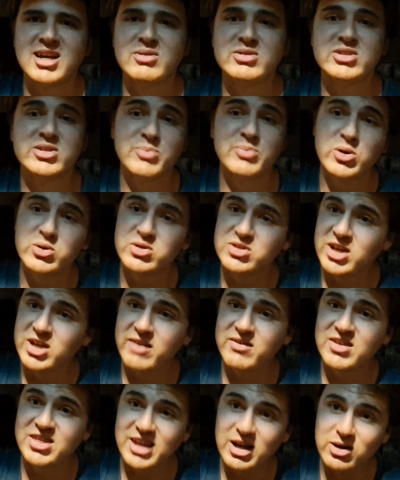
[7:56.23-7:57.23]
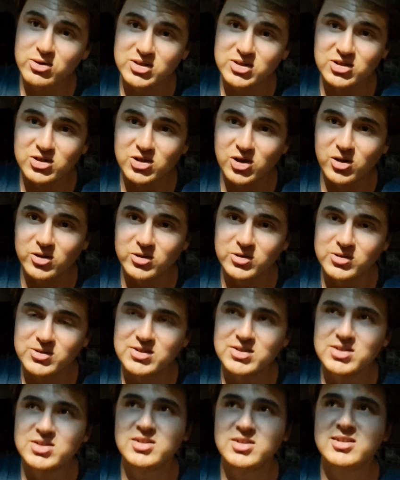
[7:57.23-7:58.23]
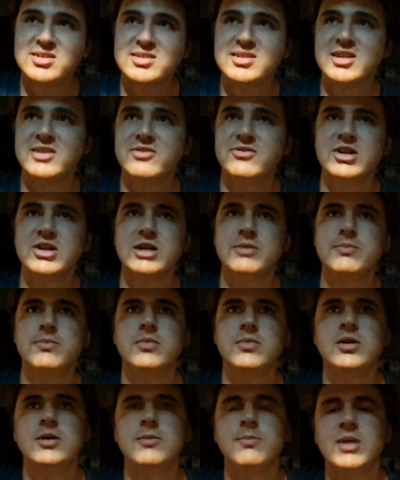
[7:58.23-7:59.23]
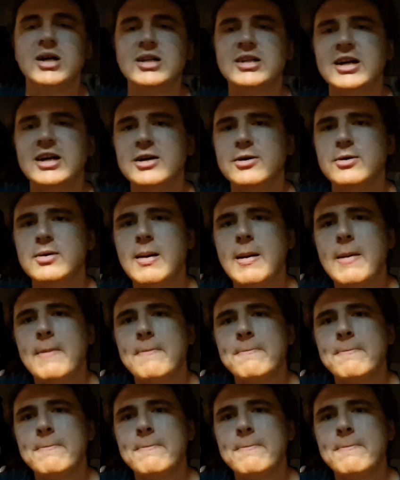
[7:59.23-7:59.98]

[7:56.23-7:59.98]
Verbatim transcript: I was supposed to have $1,000 saved up by now,